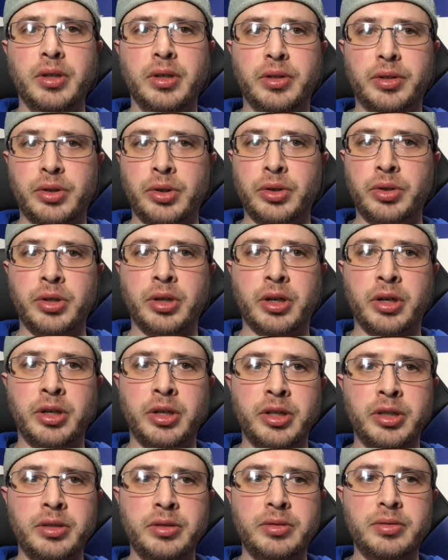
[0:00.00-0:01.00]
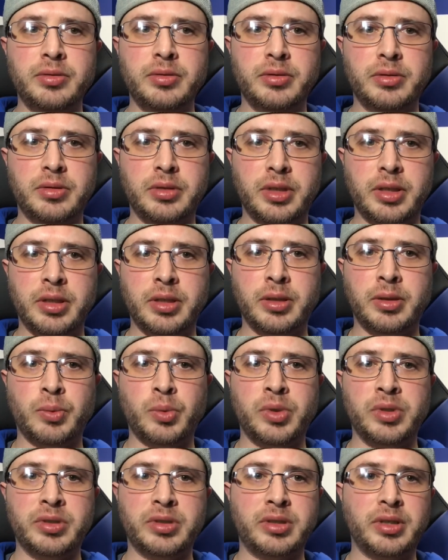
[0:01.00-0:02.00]
go-karting
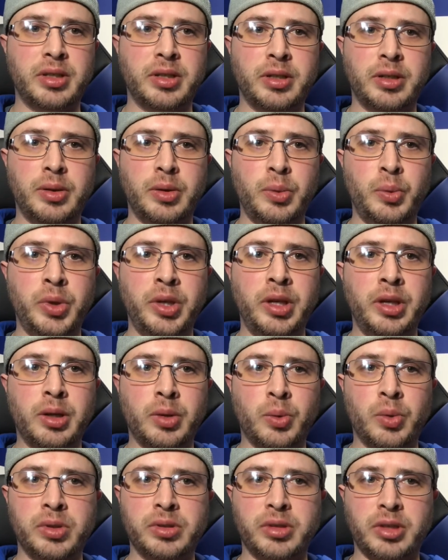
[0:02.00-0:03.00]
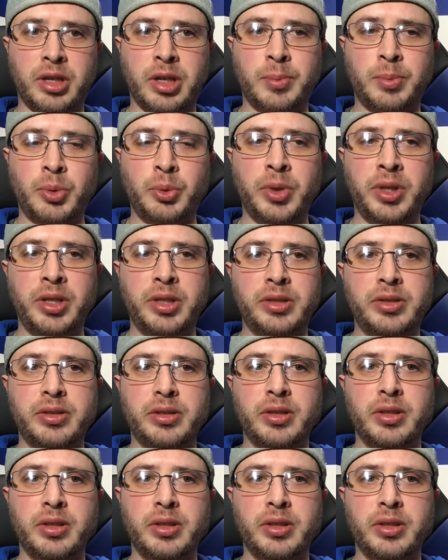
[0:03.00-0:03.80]
once a week, once a couple weeks,